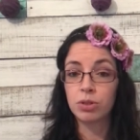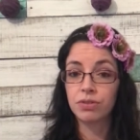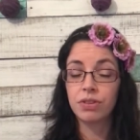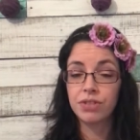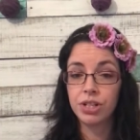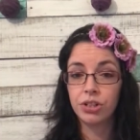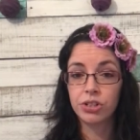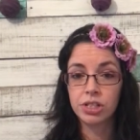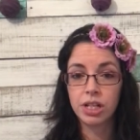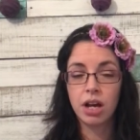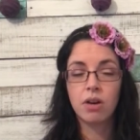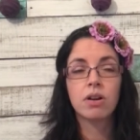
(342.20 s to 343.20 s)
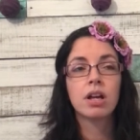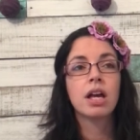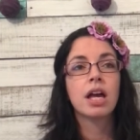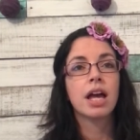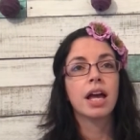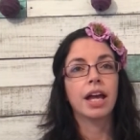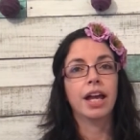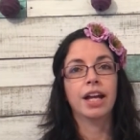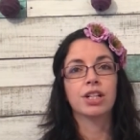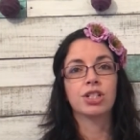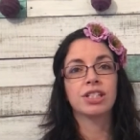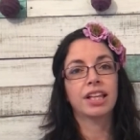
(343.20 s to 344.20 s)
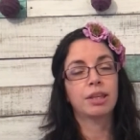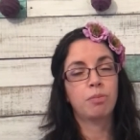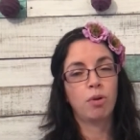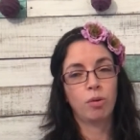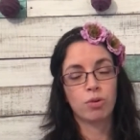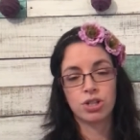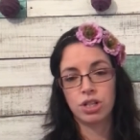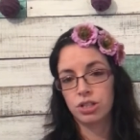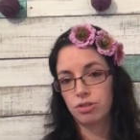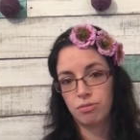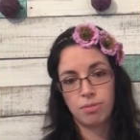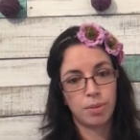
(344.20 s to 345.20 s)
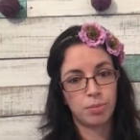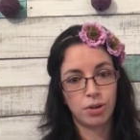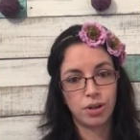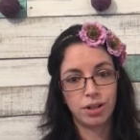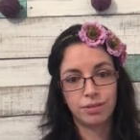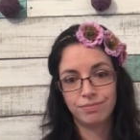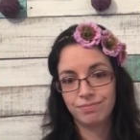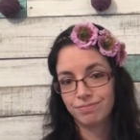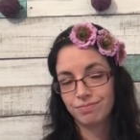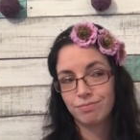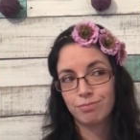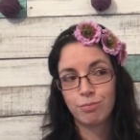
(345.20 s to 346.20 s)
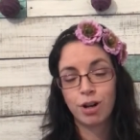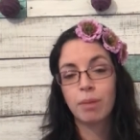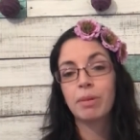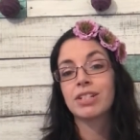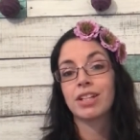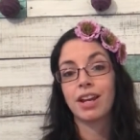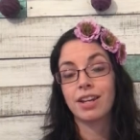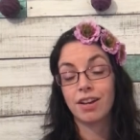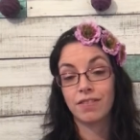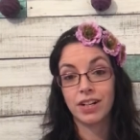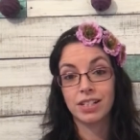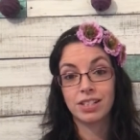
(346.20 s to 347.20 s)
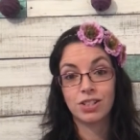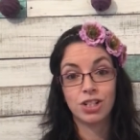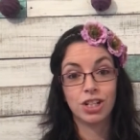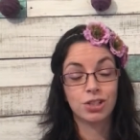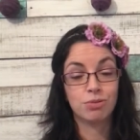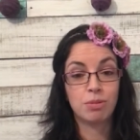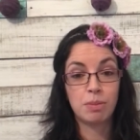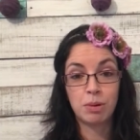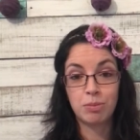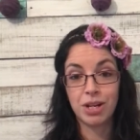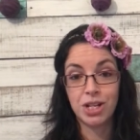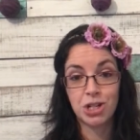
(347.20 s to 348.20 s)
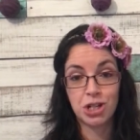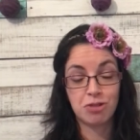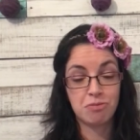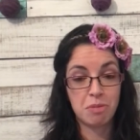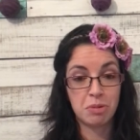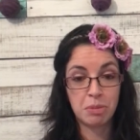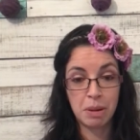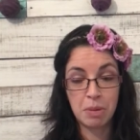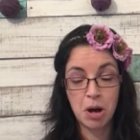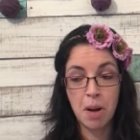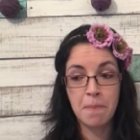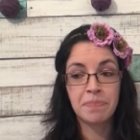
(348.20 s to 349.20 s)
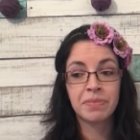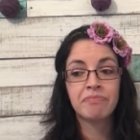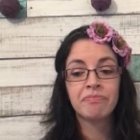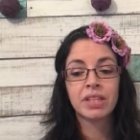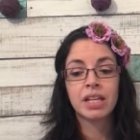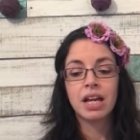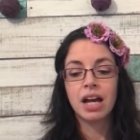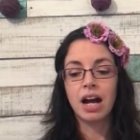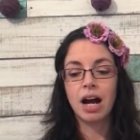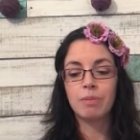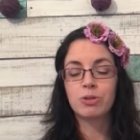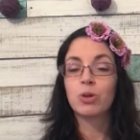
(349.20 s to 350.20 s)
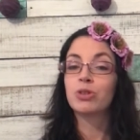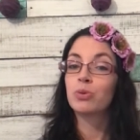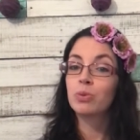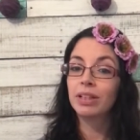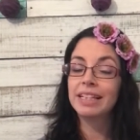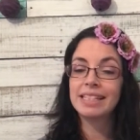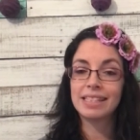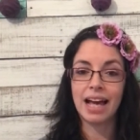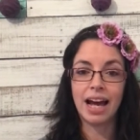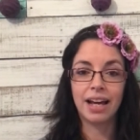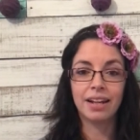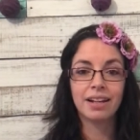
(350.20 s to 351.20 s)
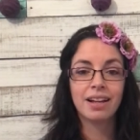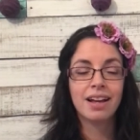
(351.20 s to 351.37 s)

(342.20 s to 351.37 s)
15 years now, and she's at the point where she doesn't remember pretty much any of us. She doesn't remember me, she doesn't remember my mom, so it's really sad.